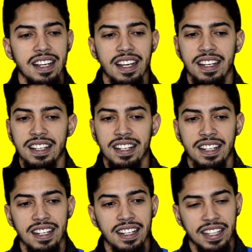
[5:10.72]
And
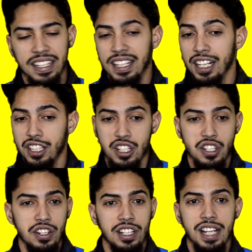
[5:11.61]
then conductor
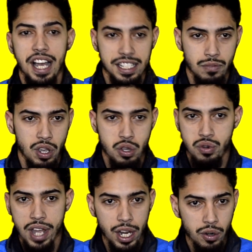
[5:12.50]
turn the locks and make
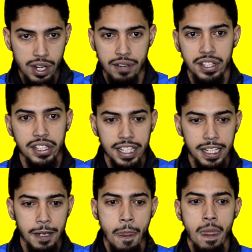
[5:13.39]
you dangle every
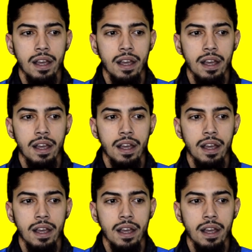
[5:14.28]
key.